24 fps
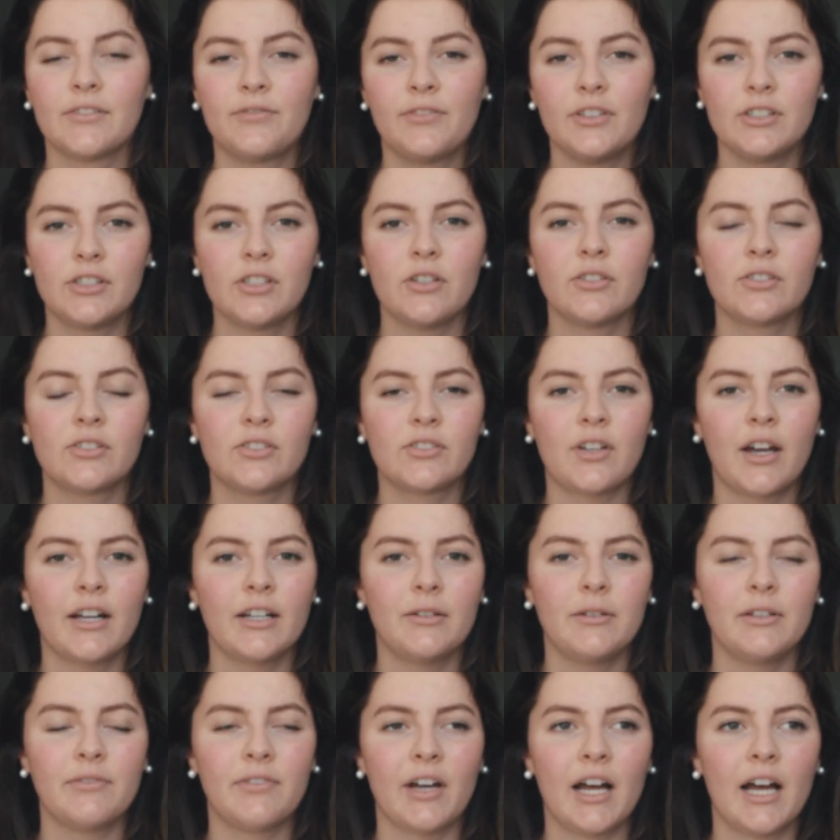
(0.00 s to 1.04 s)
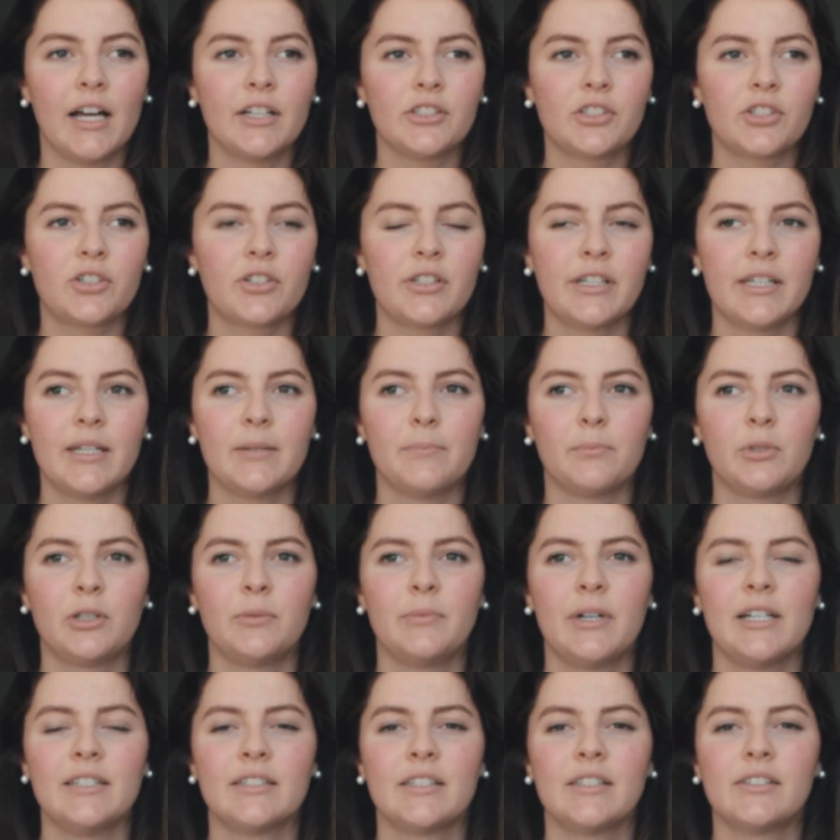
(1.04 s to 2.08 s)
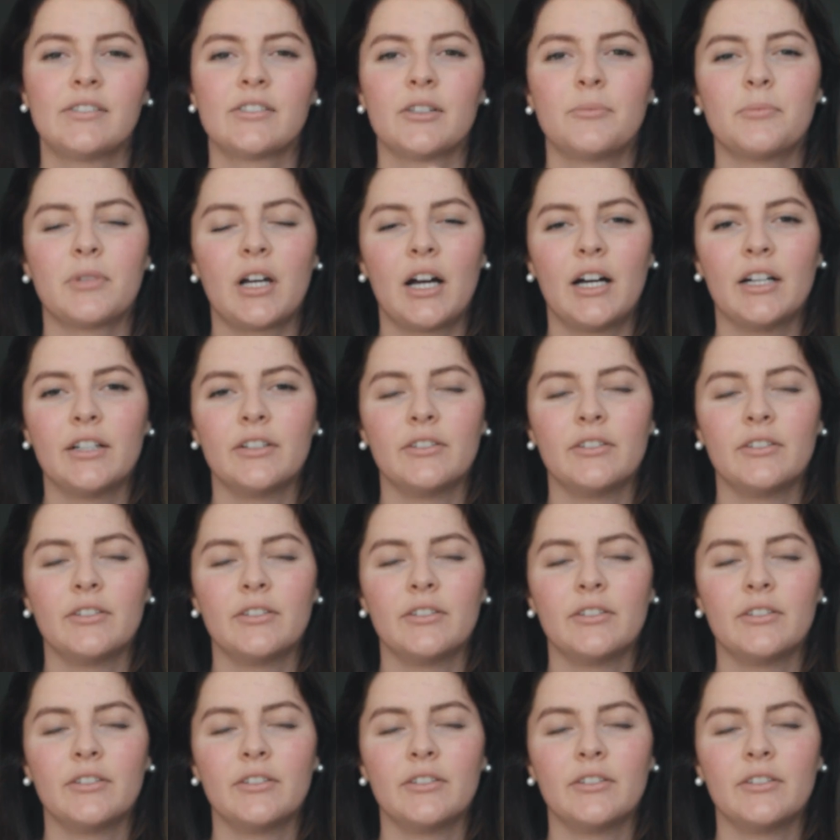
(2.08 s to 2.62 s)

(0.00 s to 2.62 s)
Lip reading: a physio society, we've actually implemented some